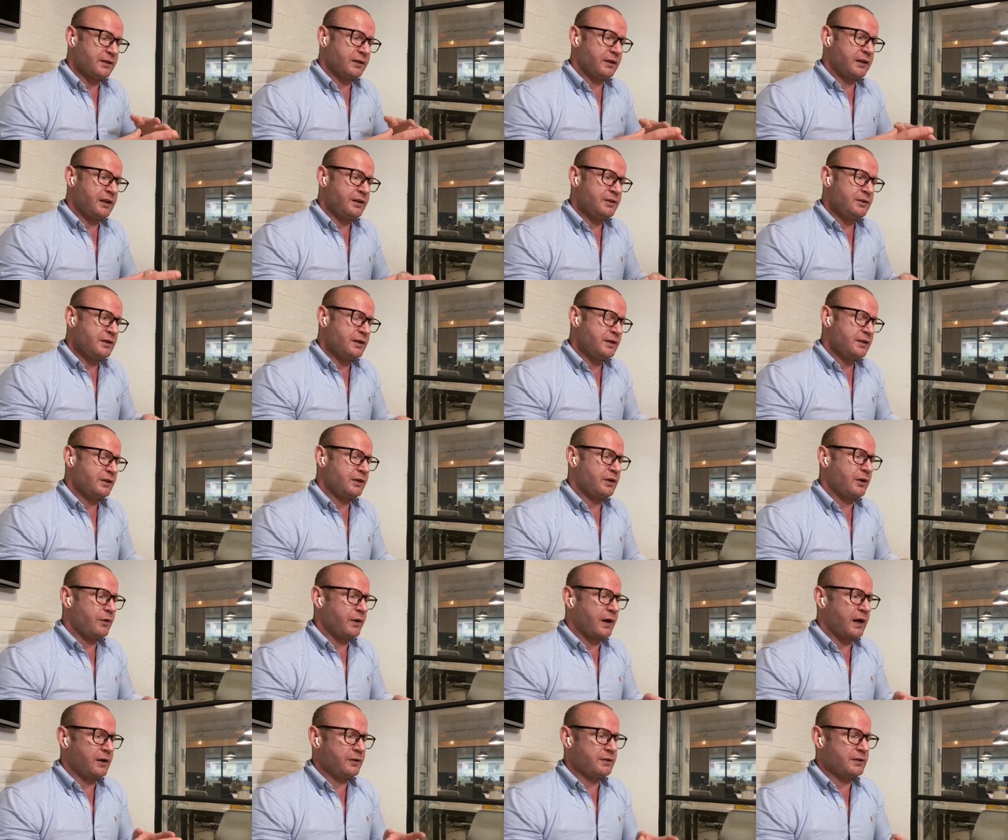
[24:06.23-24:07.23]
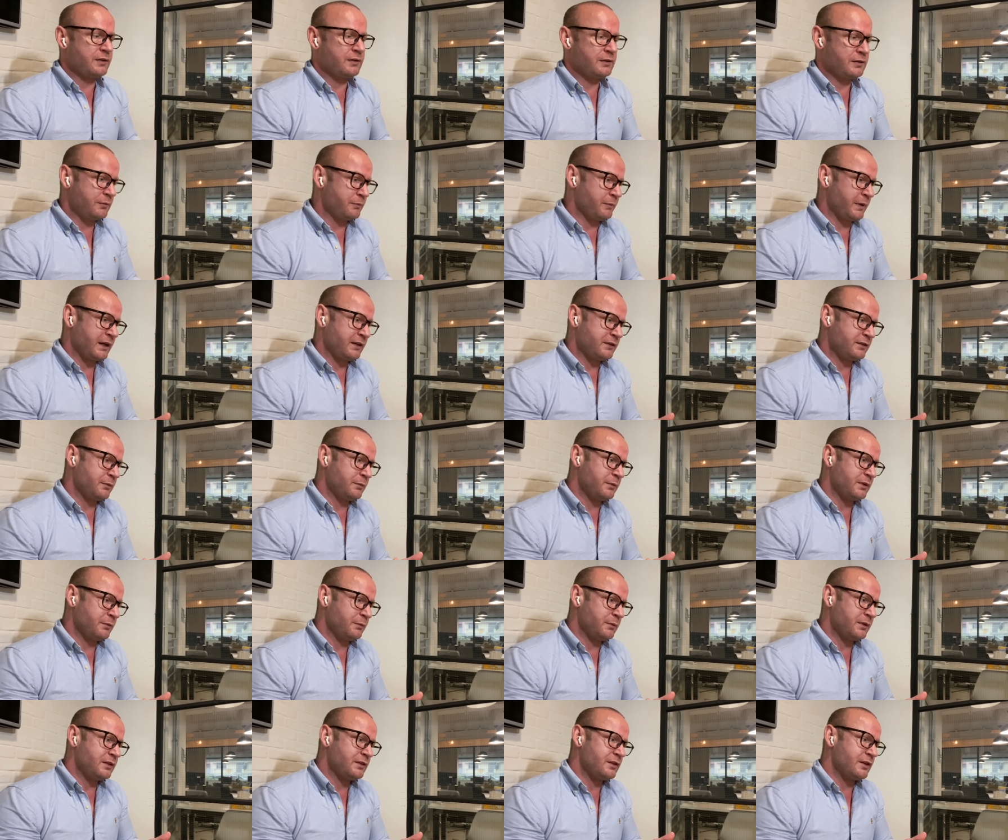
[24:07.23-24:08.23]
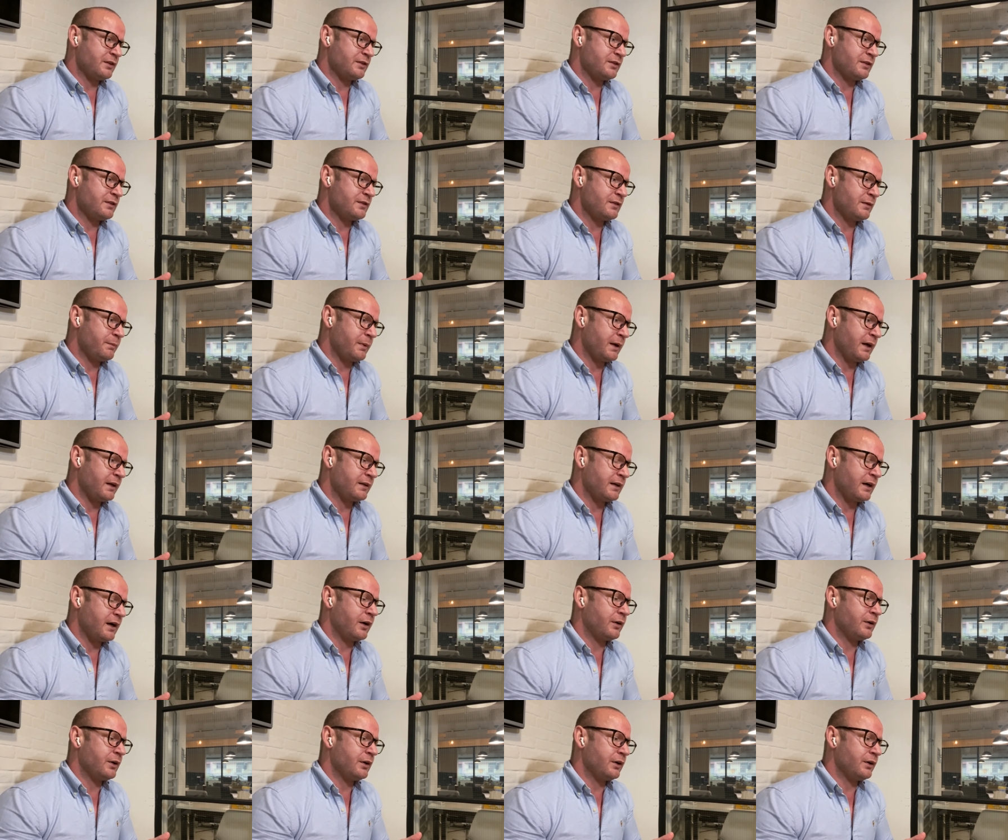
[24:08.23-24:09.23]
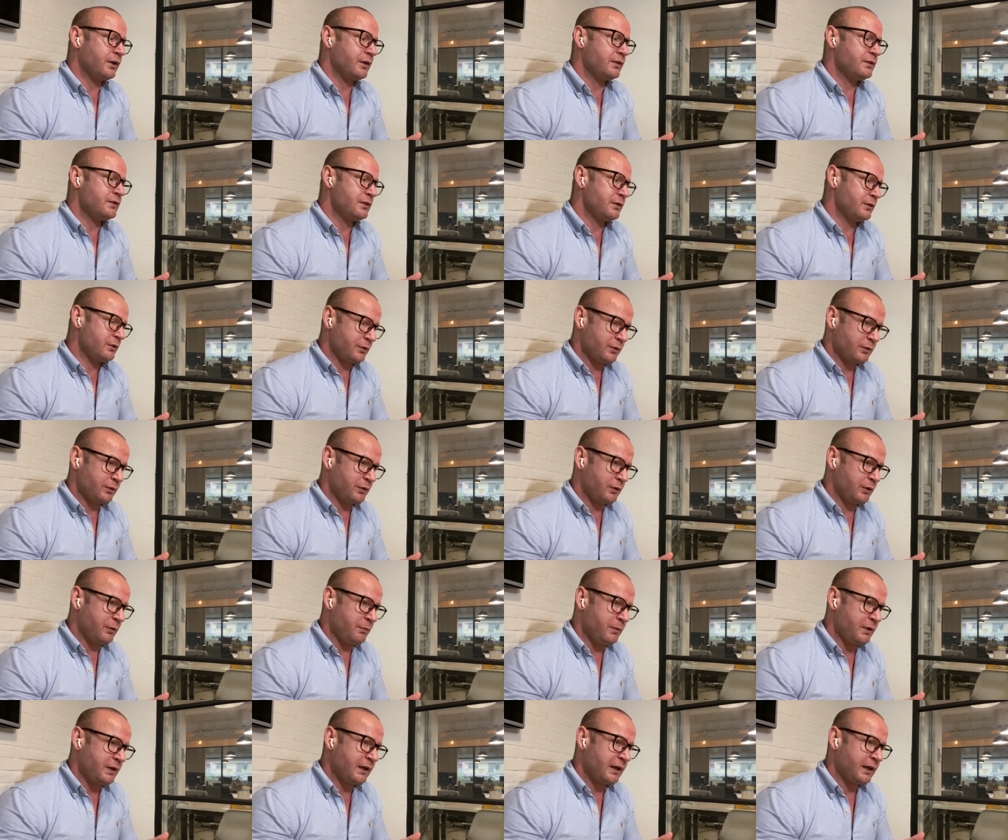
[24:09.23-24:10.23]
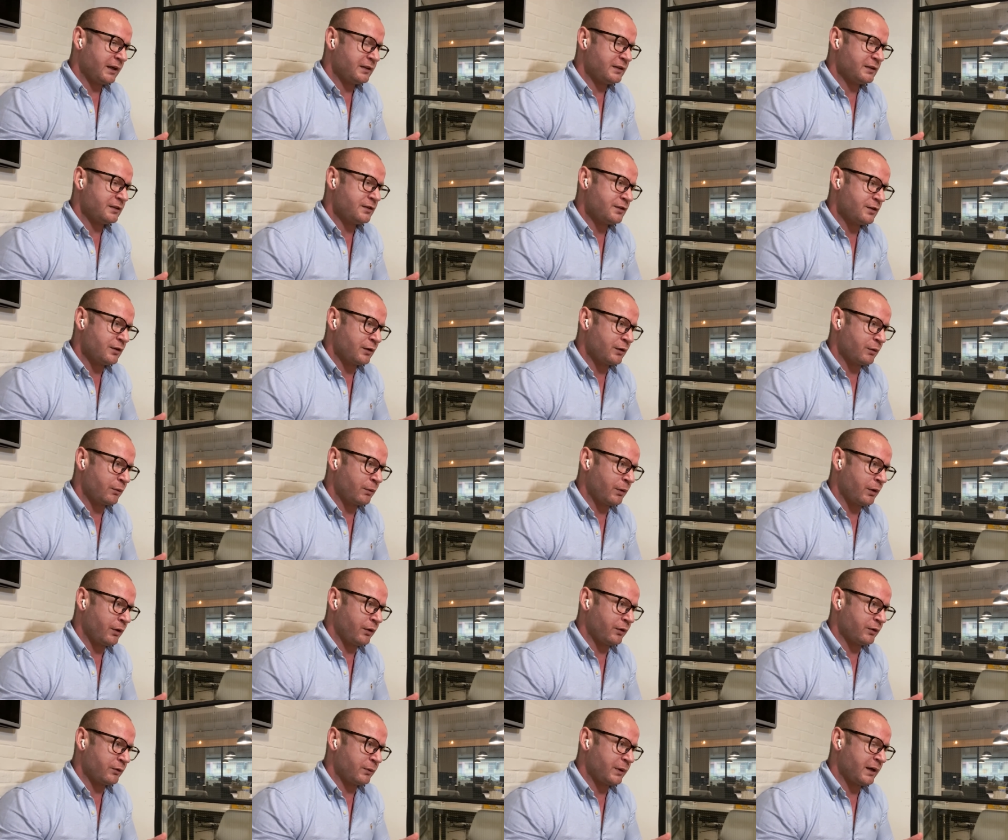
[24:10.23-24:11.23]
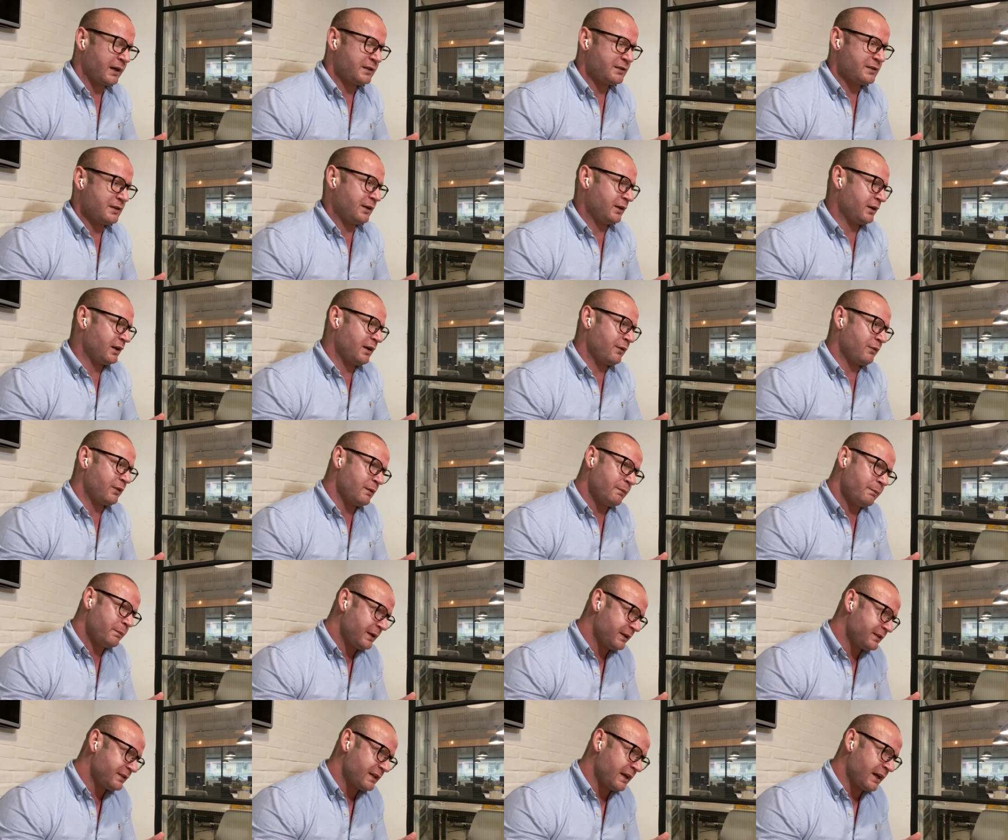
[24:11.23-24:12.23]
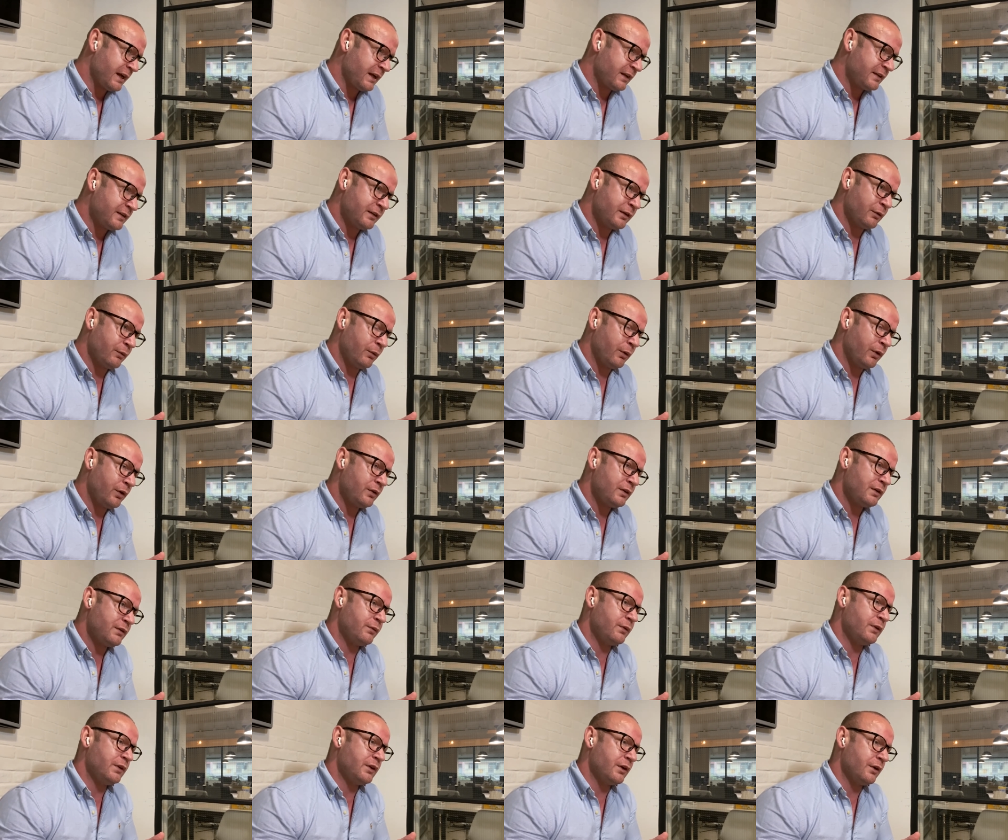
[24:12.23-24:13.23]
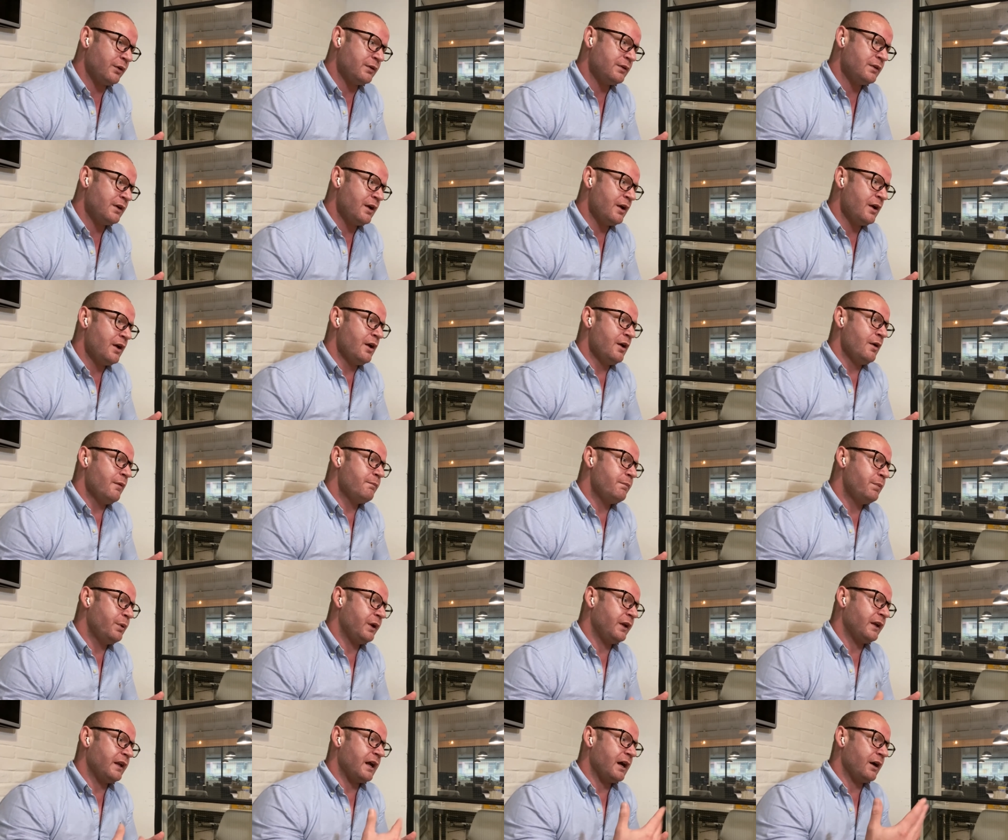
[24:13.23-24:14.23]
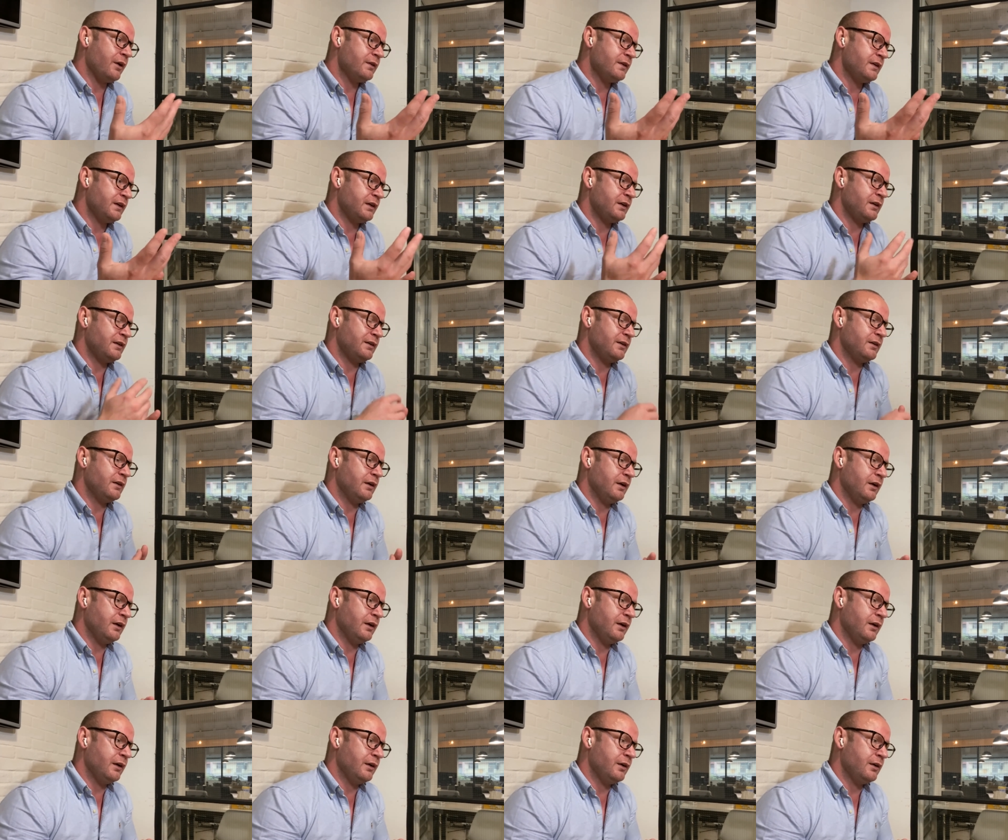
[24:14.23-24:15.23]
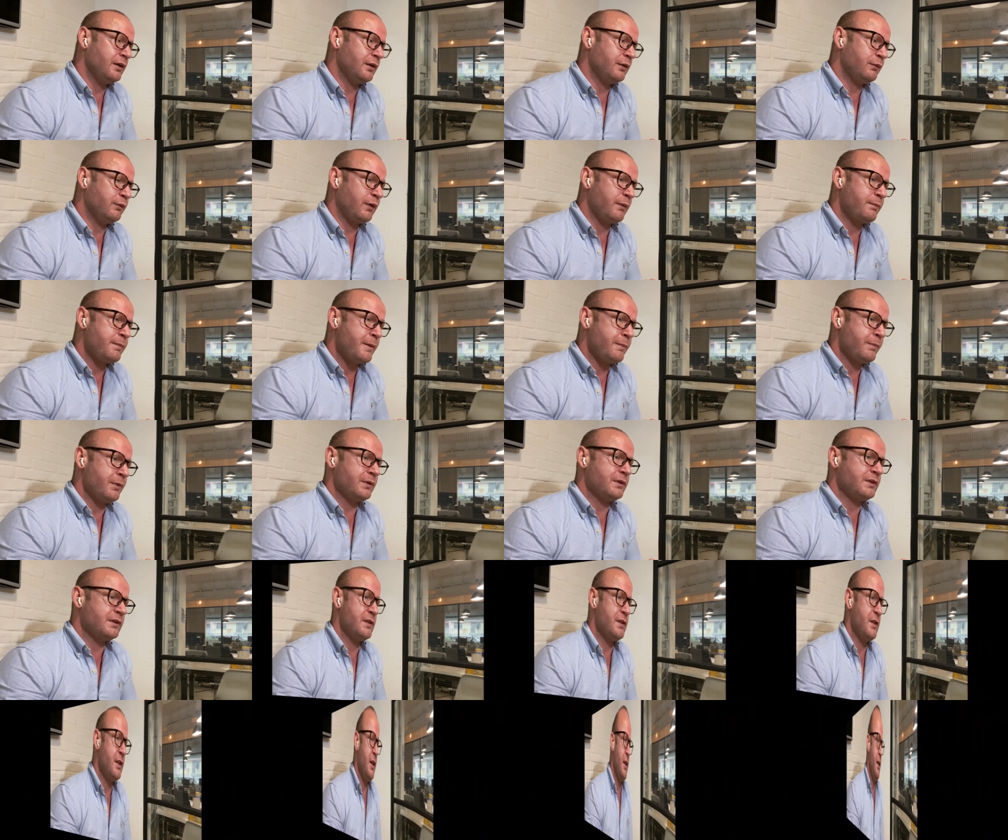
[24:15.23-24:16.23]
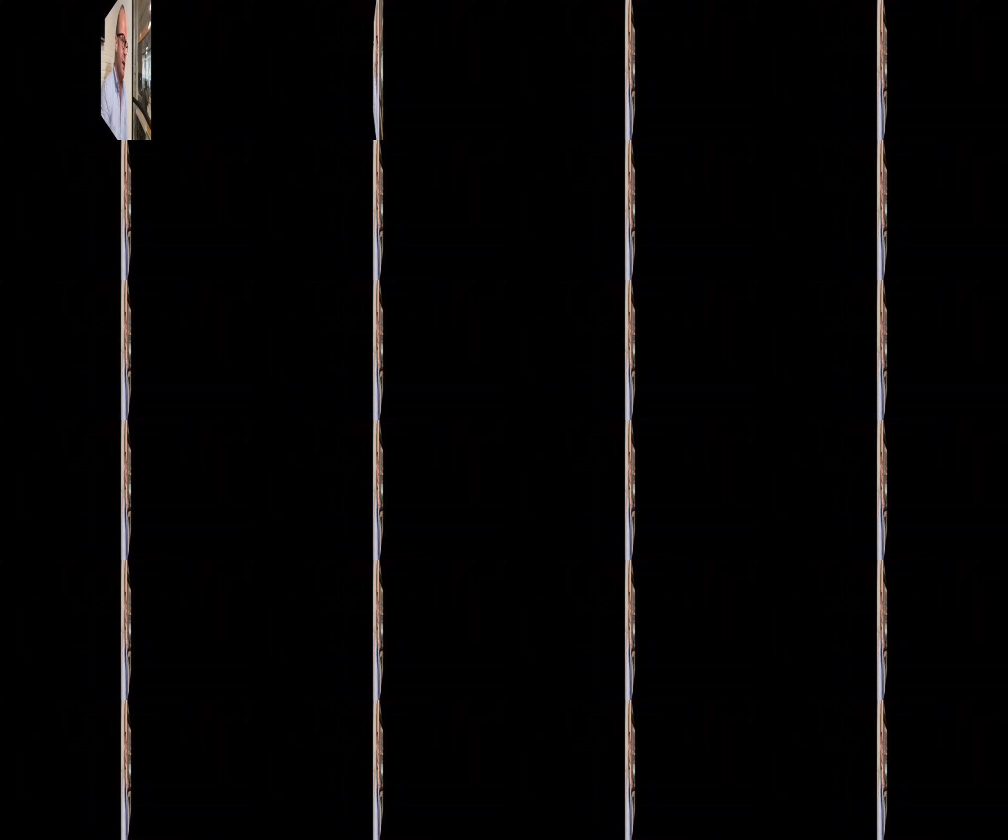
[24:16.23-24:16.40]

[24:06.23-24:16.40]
Then you need to go out and make some decisions about how you're going to communicate this to the world, right? So you can have the best ad in the world if you don't put it out there for people to see.